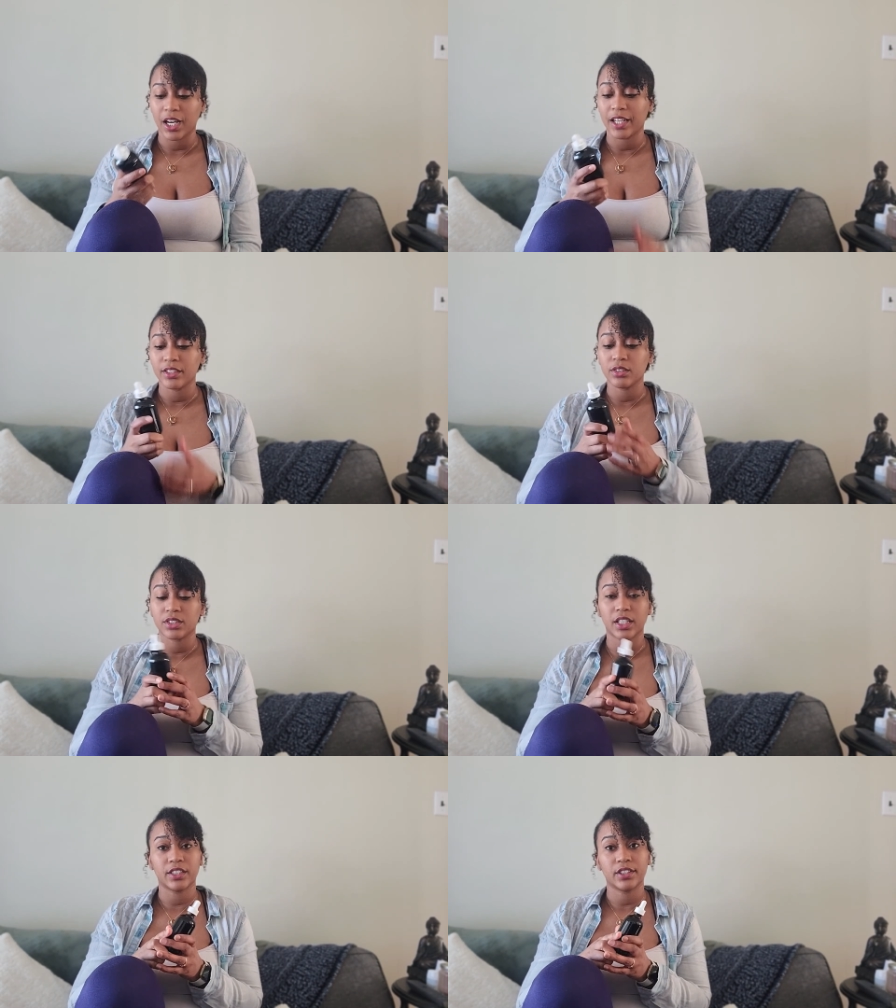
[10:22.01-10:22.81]
I use
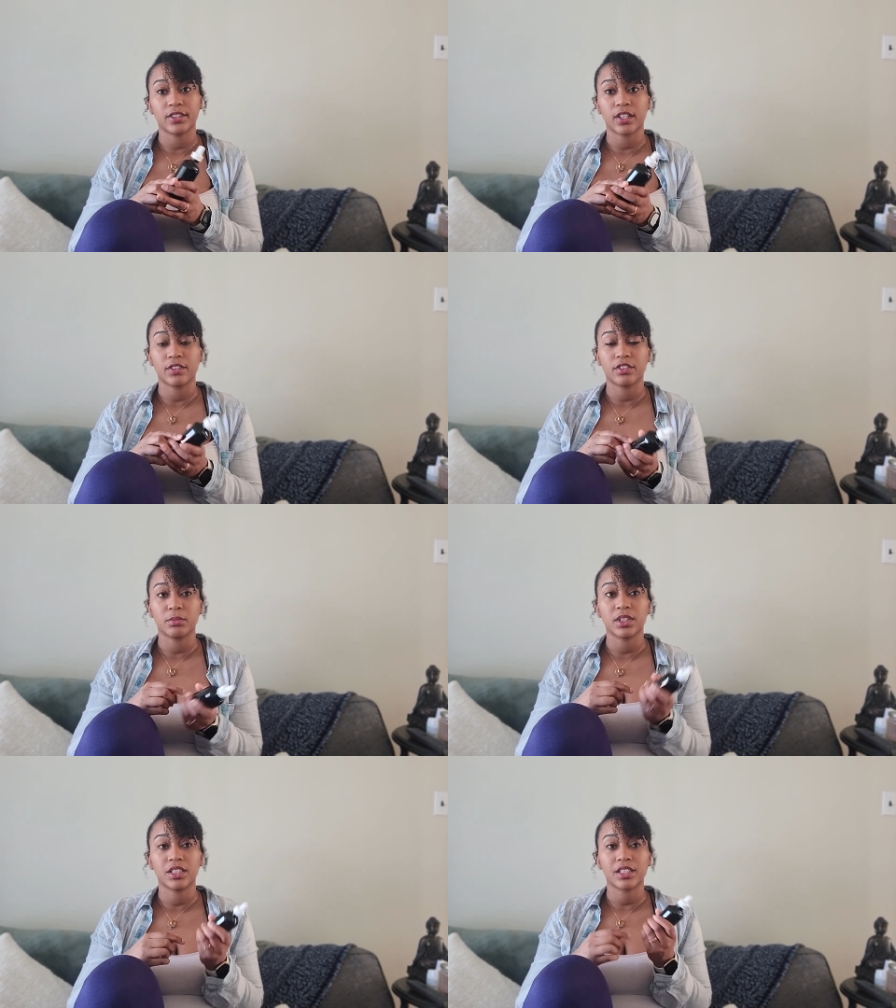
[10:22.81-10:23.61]
Kenyan coffee
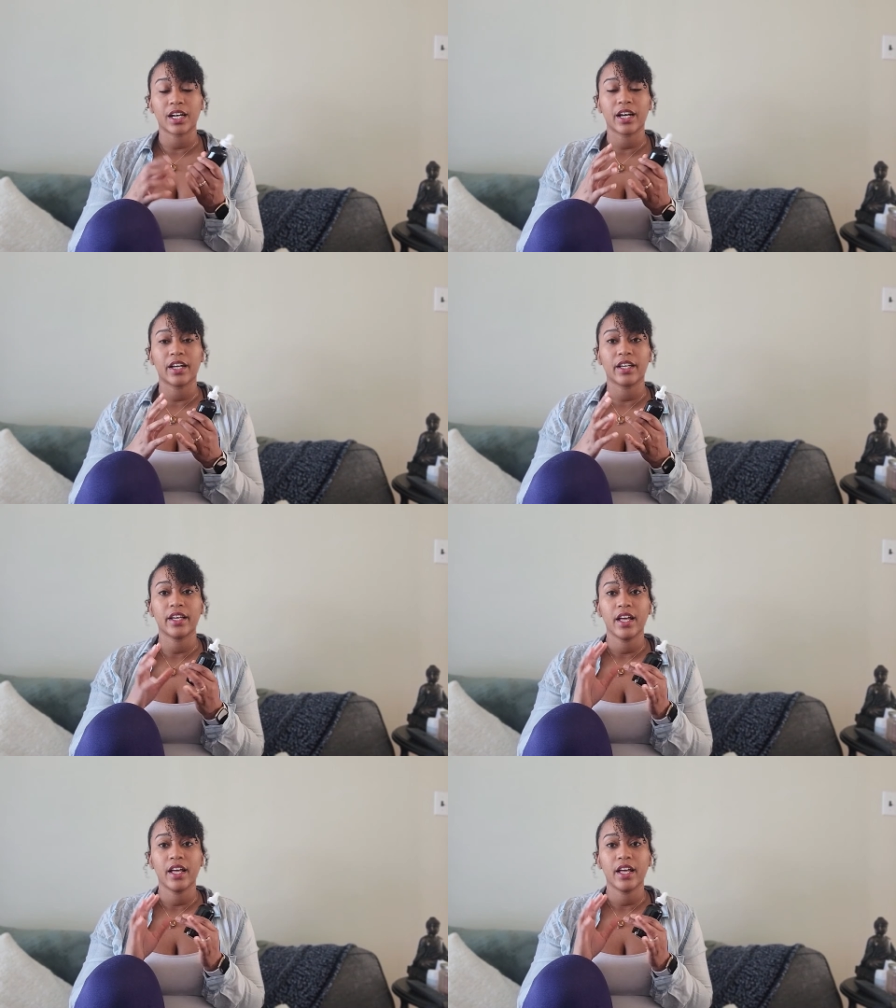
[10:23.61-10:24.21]
because I